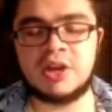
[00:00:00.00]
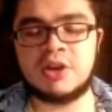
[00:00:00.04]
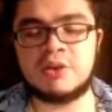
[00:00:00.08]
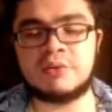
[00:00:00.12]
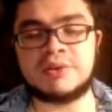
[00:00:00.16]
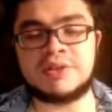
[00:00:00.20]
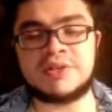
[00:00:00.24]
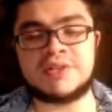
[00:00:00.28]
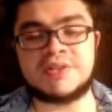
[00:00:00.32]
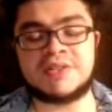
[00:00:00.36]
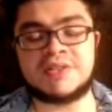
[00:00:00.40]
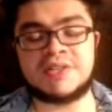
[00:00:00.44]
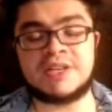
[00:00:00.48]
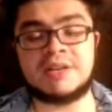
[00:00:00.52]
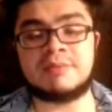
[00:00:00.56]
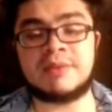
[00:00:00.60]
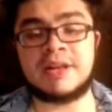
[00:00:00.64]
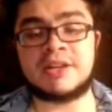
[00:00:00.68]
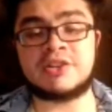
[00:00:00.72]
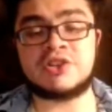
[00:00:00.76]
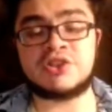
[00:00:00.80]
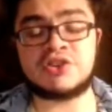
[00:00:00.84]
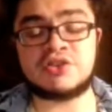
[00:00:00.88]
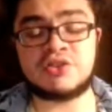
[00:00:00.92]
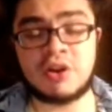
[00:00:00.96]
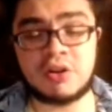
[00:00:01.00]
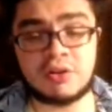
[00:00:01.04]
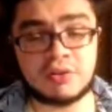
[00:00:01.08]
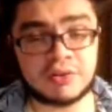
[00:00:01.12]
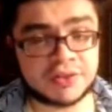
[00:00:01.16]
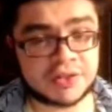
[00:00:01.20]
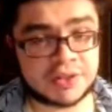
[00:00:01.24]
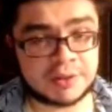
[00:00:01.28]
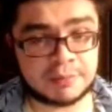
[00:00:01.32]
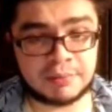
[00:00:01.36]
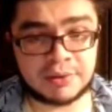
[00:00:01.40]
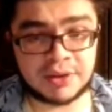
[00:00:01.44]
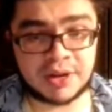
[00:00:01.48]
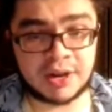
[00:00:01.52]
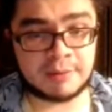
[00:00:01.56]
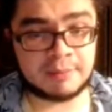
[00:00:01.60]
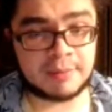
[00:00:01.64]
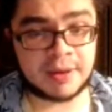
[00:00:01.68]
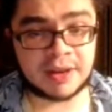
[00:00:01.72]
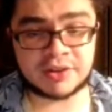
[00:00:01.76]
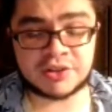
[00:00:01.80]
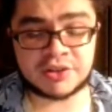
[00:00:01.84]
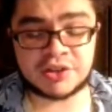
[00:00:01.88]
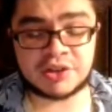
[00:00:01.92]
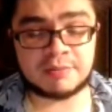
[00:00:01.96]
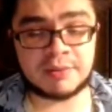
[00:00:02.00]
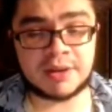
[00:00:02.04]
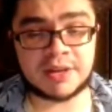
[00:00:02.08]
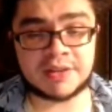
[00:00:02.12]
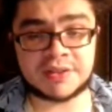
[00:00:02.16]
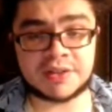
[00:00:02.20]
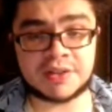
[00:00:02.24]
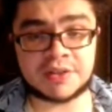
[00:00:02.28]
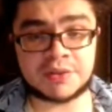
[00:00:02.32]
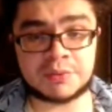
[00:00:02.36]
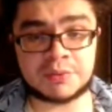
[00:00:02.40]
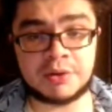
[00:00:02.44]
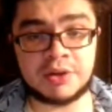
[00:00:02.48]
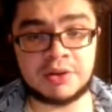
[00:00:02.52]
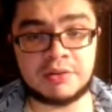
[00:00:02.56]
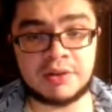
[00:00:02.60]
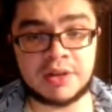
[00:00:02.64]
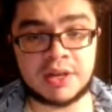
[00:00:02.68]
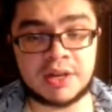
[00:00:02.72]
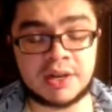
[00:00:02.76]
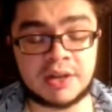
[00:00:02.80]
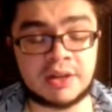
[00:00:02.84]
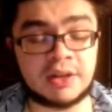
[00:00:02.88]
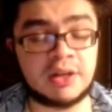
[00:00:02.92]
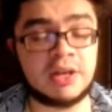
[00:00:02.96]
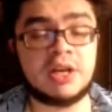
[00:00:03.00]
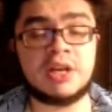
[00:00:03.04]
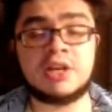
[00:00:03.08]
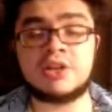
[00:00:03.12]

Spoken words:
which is a team that struggles to put up extra base hits when you need it,